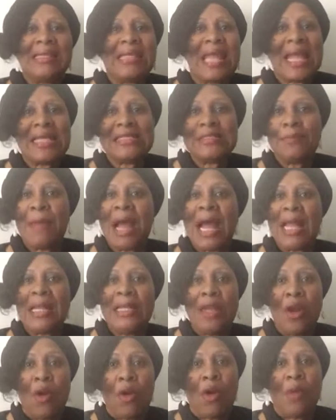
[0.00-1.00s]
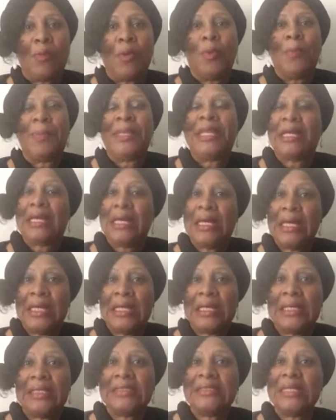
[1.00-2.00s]
That's my normal
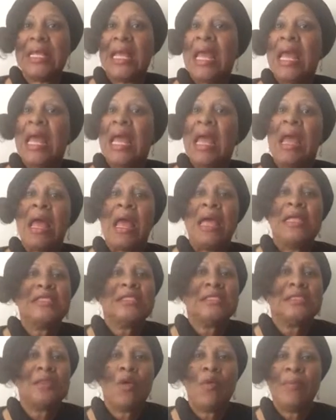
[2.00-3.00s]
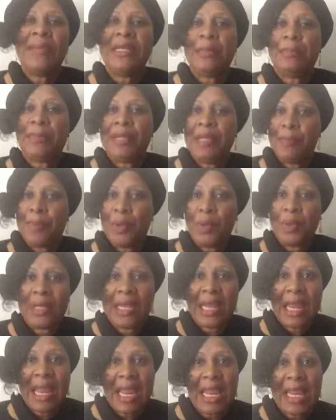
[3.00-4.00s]
because so many people
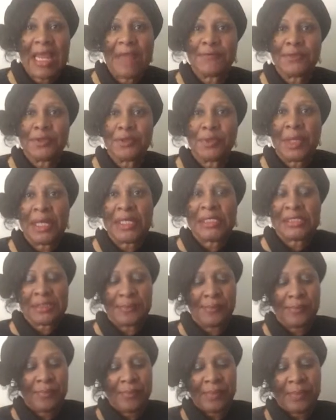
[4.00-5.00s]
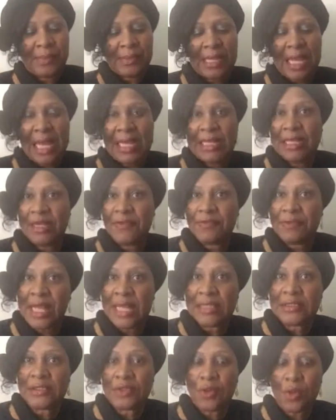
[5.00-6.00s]
gave to us. I left
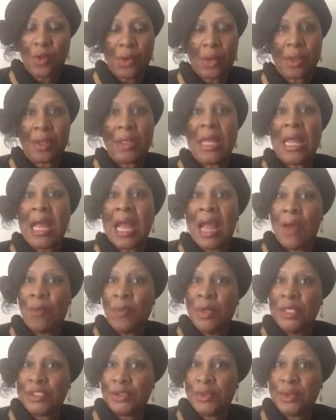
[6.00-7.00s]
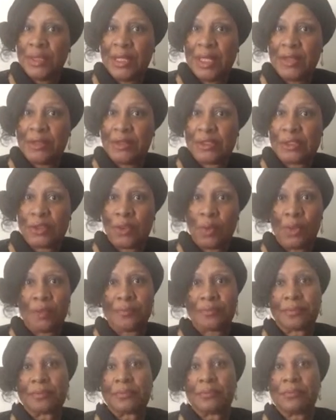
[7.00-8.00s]
that store. I went to another
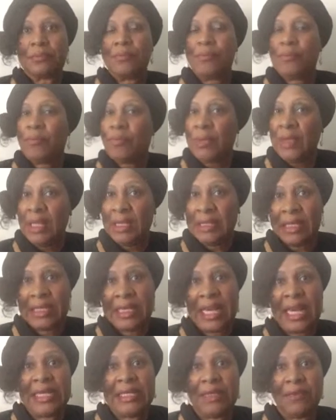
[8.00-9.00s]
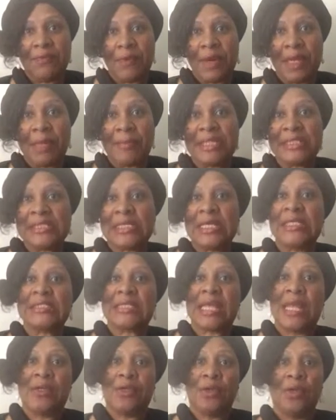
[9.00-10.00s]
store. The lady in front of me
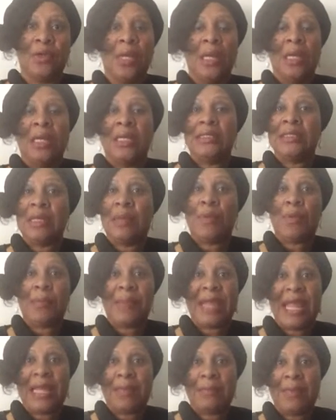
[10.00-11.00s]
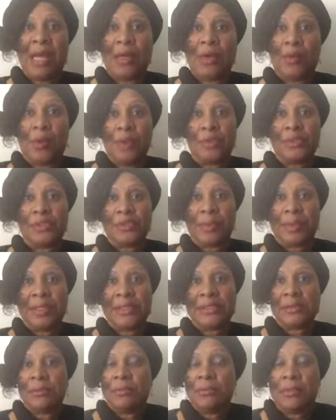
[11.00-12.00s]
says, can you double bag my
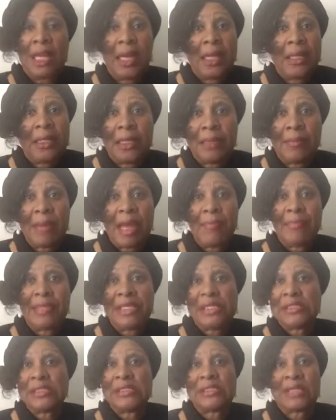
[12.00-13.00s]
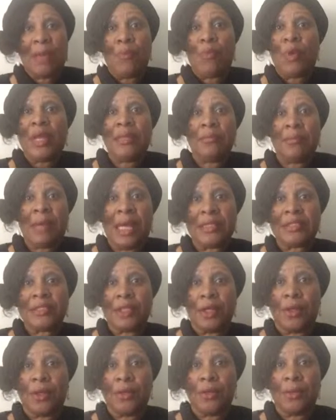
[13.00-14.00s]
groceries? That ain't none of my business. I'm waiting my
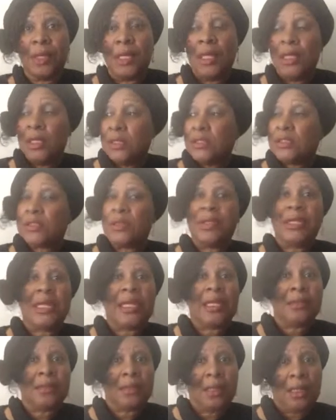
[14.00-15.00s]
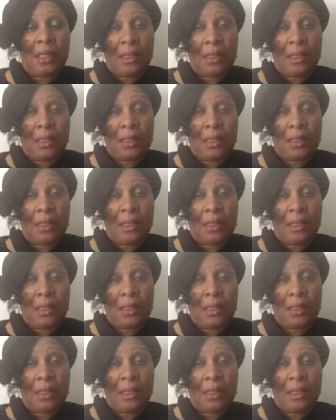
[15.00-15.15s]
turn. So then,